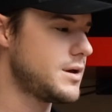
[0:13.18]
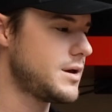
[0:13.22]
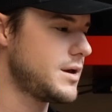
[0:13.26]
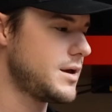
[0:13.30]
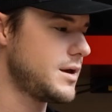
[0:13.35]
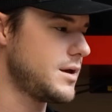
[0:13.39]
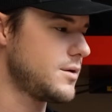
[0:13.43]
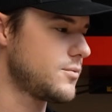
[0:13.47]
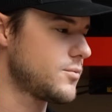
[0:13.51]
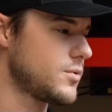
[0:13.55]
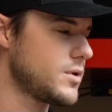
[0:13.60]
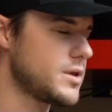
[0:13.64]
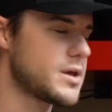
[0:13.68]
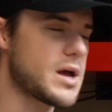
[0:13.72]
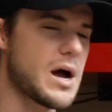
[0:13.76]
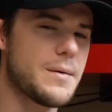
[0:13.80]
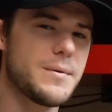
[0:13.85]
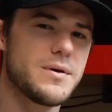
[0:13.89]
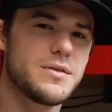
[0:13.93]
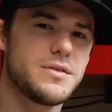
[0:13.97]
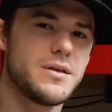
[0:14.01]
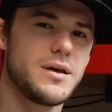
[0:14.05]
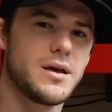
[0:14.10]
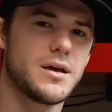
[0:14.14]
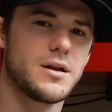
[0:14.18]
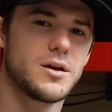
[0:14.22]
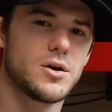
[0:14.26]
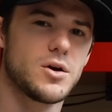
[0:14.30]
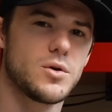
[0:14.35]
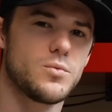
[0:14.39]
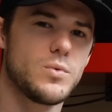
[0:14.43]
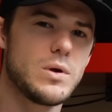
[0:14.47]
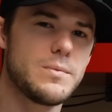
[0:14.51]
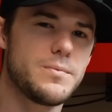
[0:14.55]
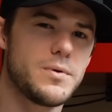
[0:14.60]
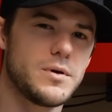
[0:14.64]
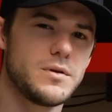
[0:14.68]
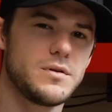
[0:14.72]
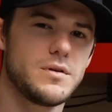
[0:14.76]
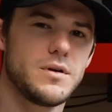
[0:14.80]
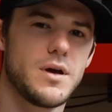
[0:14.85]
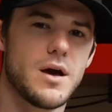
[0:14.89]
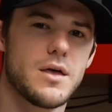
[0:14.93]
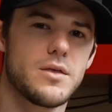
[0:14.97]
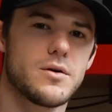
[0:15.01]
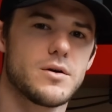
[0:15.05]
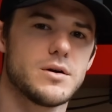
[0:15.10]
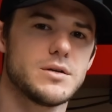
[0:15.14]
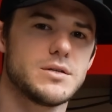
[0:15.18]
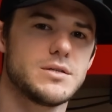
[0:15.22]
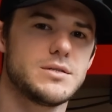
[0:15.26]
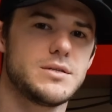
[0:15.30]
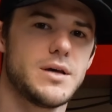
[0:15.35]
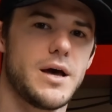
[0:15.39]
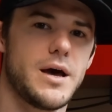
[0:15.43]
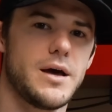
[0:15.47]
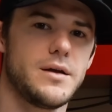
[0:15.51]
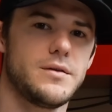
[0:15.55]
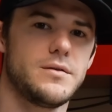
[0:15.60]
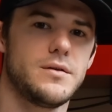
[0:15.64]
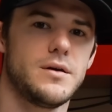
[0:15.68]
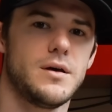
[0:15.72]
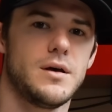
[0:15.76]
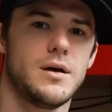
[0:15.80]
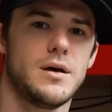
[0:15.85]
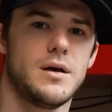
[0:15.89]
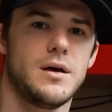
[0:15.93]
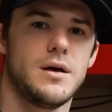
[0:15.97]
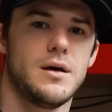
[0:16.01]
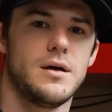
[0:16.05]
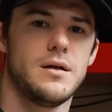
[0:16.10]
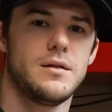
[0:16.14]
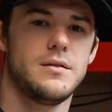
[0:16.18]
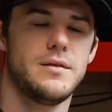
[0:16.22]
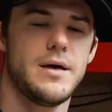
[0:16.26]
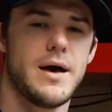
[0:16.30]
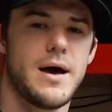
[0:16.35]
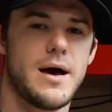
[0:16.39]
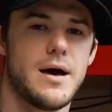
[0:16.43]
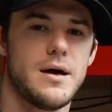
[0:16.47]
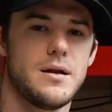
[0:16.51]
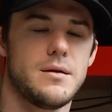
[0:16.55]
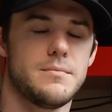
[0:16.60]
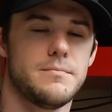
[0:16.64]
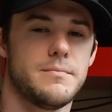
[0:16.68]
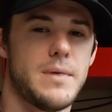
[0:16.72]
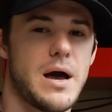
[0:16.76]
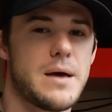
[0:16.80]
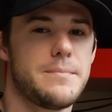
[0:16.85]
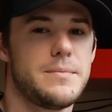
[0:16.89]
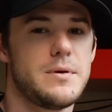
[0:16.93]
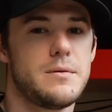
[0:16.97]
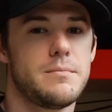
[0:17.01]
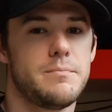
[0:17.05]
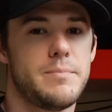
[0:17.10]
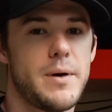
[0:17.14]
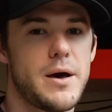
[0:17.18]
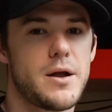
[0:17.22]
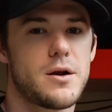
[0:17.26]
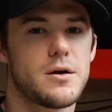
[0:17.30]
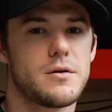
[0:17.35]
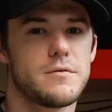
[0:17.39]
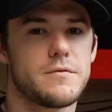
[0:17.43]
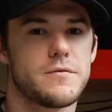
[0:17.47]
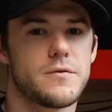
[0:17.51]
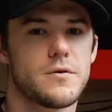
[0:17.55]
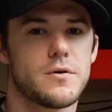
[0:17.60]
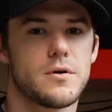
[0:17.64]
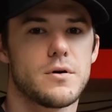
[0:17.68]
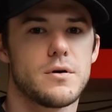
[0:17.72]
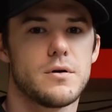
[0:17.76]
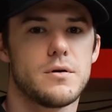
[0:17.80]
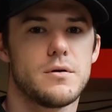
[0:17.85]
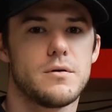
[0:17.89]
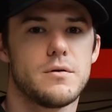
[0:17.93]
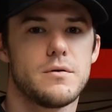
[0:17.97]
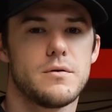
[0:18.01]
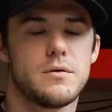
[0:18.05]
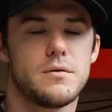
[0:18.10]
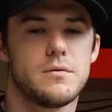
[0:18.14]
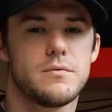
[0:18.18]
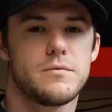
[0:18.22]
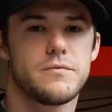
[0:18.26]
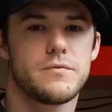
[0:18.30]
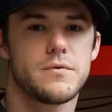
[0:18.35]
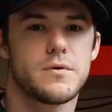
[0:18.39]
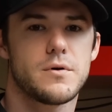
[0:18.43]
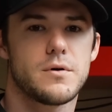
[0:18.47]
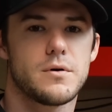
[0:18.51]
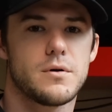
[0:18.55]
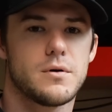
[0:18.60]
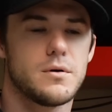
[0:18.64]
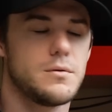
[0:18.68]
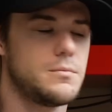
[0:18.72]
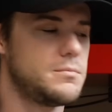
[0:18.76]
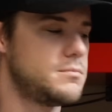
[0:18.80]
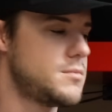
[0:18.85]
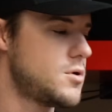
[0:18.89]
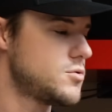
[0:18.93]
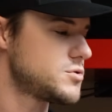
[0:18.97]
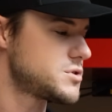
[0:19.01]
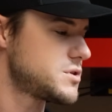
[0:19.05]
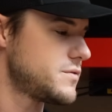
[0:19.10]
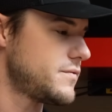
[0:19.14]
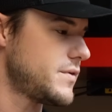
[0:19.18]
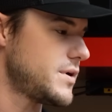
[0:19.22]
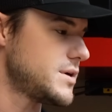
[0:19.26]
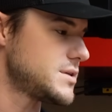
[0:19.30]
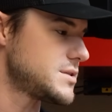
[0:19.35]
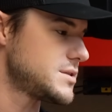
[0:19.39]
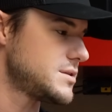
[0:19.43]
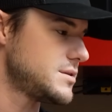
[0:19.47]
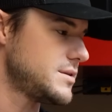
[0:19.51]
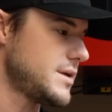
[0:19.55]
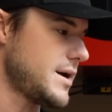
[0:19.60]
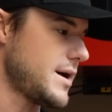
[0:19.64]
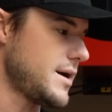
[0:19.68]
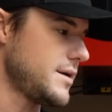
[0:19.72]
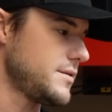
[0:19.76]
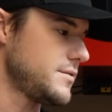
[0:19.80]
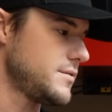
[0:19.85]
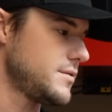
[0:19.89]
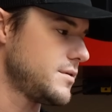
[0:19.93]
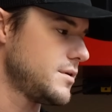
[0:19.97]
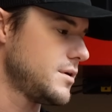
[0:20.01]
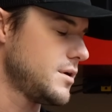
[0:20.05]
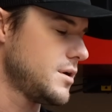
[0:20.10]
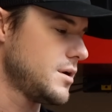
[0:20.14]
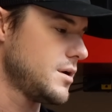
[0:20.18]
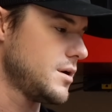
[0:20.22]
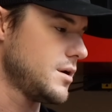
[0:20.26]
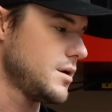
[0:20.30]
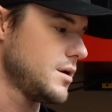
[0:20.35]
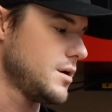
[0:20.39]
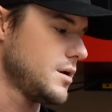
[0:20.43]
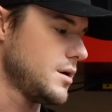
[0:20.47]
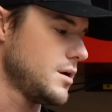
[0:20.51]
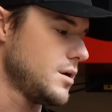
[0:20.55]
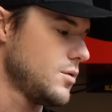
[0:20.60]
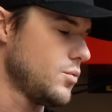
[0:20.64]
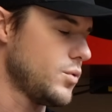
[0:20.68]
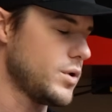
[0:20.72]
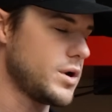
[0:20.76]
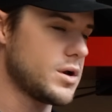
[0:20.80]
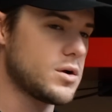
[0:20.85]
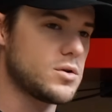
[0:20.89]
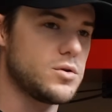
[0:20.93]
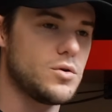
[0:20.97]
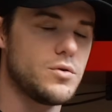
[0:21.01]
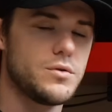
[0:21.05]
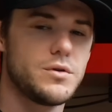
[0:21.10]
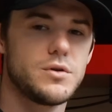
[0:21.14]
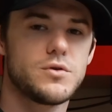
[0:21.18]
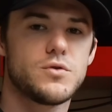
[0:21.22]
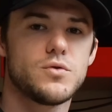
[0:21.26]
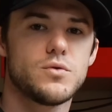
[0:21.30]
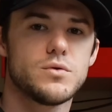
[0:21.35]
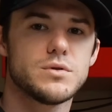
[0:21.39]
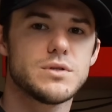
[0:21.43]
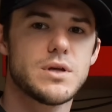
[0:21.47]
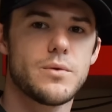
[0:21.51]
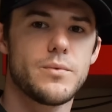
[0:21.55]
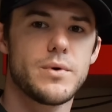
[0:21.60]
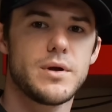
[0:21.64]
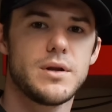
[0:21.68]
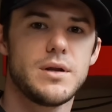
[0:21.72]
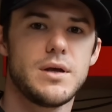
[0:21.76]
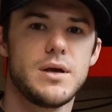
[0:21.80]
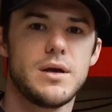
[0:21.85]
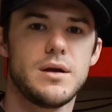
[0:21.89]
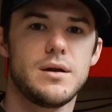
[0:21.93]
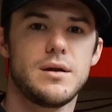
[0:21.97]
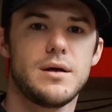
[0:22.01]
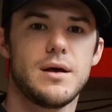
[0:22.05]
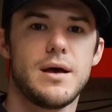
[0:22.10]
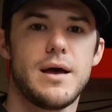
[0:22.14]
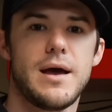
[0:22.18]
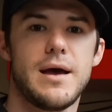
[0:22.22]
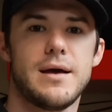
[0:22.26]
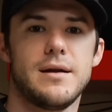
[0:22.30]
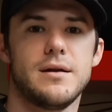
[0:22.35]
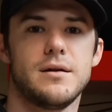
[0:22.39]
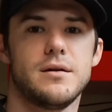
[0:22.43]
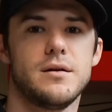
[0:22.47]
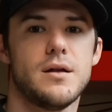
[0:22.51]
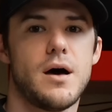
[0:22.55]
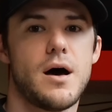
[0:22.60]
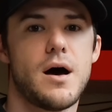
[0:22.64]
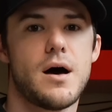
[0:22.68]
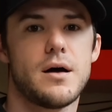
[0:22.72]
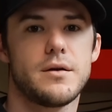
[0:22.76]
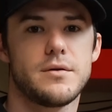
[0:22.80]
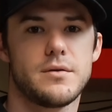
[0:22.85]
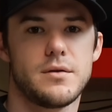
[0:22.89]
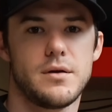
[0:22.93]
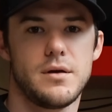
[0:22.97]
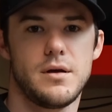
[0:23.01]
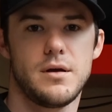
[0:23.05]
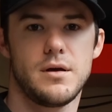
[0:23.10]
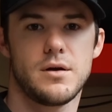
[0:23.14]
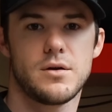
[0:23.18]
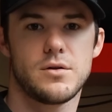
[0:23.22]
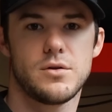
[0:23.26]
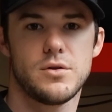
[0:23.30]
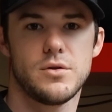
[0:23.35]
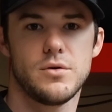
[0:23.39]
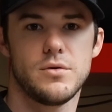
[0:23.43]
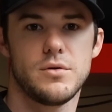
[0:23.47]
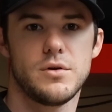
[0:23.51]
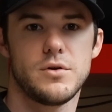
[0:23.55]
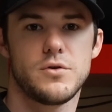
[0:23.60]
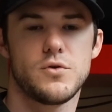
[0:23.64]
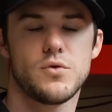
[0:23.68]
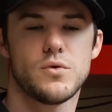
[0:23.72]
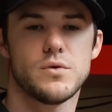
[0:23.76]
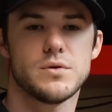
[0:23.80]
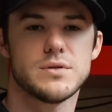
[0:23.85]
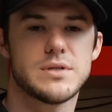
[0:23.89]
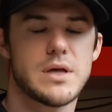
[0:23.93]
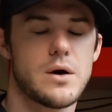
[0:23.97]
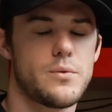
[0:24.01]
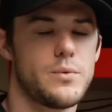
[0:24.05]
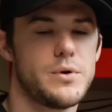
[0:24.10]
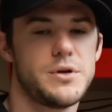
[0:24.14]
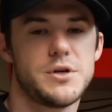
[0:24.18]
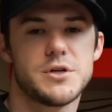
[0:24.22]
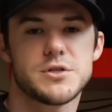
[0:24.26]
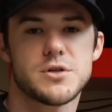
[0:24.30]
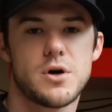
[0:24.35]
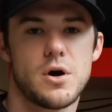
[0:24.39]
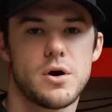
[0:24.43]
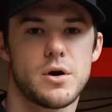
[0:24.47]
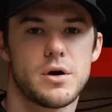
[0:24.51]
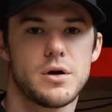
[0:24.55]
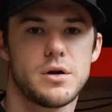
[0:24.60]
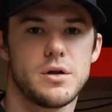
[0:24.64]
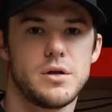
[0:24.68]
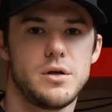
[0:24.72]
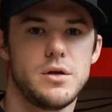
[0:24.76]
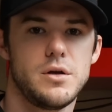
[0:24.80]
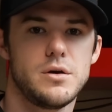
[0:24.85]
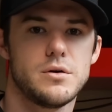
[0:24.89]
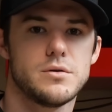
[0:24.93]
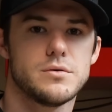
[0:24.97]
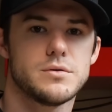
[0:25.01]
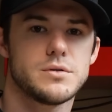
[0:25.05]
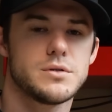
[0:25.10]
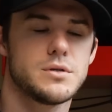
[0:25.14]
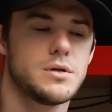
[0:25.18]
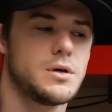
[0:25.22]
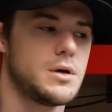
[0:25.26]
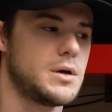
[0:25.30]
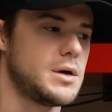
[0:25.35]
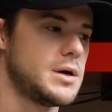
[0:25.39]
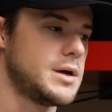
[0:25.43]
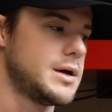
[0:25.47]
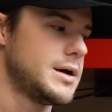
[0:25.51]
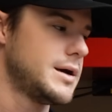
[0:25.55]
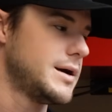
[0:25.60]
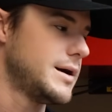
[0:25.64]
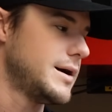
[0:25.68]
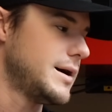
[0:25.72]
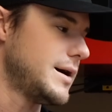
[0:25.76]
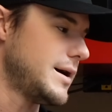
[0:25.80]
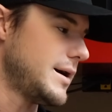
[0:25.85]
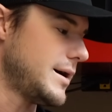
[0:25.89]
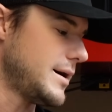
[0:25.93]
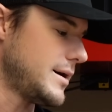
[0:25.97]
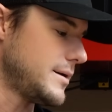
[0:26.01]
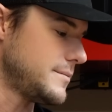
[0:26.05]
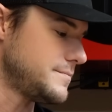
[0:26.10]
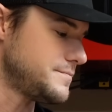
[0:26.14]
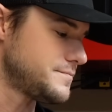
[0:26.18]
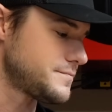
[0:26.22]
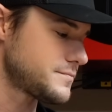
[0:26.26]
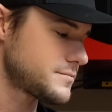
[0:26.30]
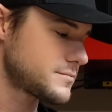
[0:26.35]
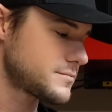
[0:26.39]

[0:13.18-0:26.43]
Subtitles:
it really got me thinking, could we put together a set that might be better for most of us, that would include the tools that we need and not include the tools that we just aren't going to use. So